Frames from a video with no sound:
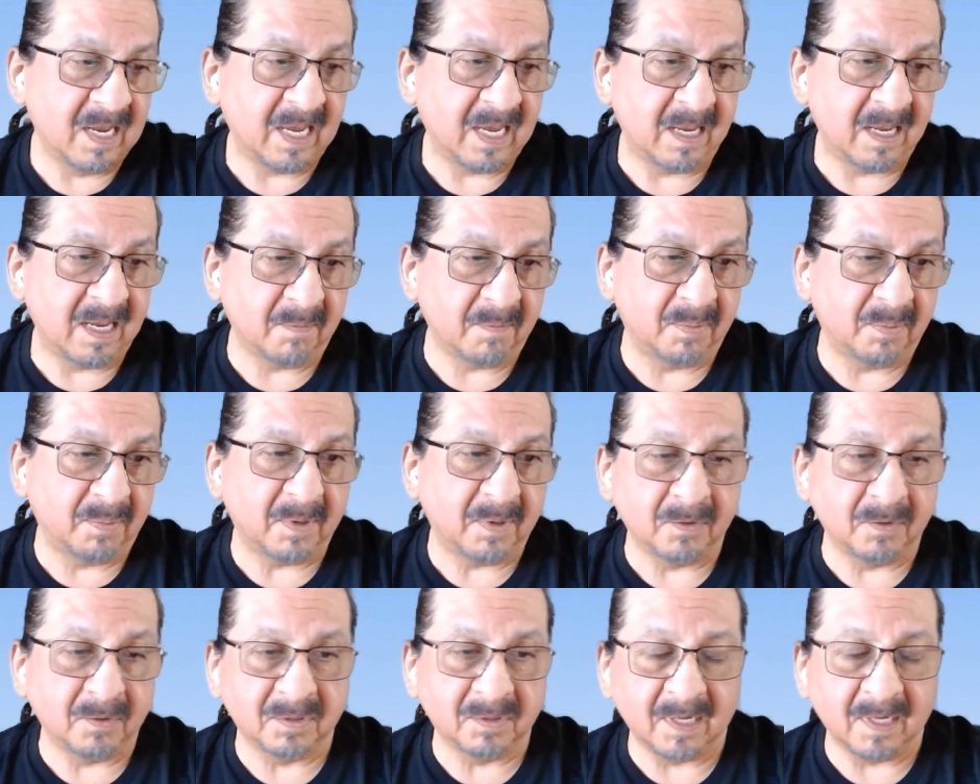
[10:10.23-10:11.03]
and
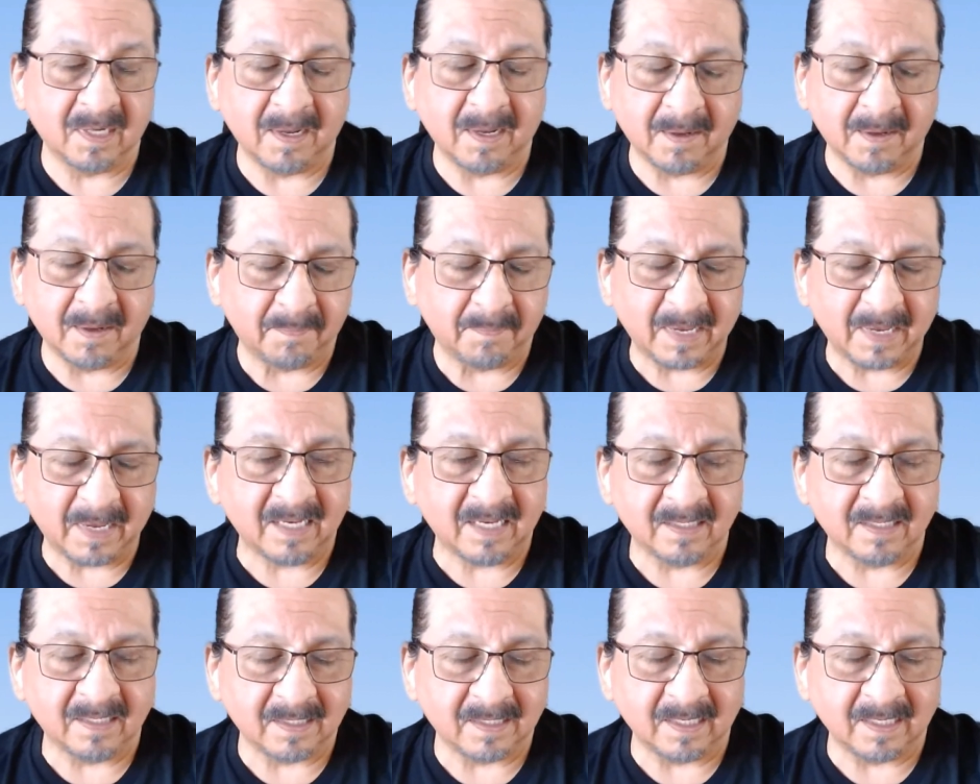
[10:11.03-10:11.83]
paste
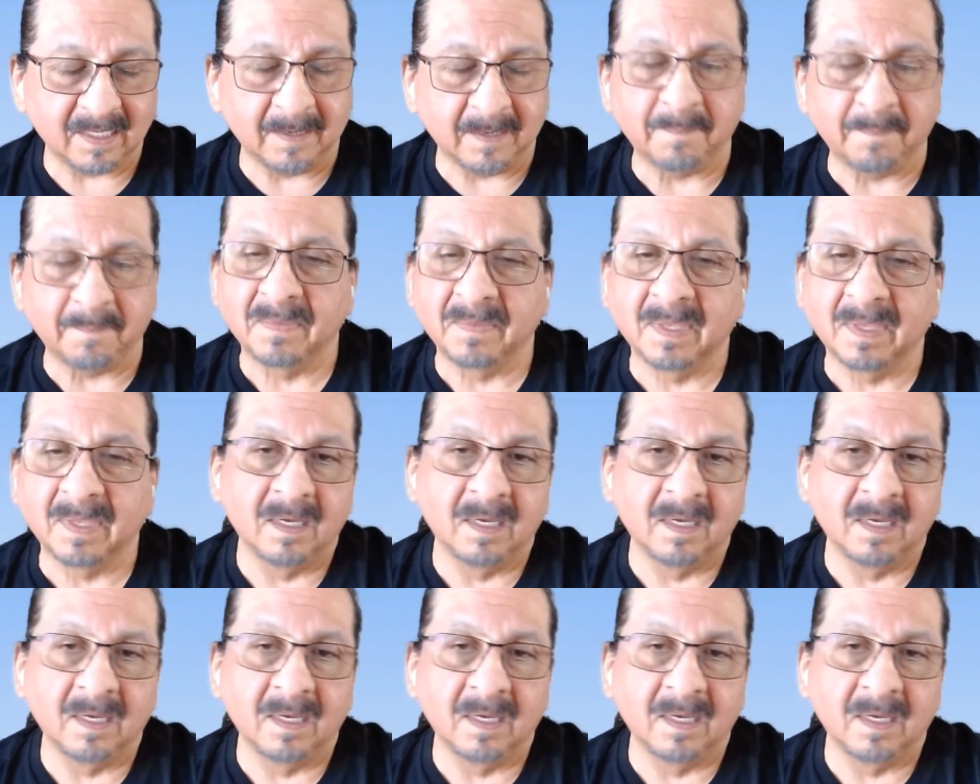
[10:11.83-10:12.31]
it,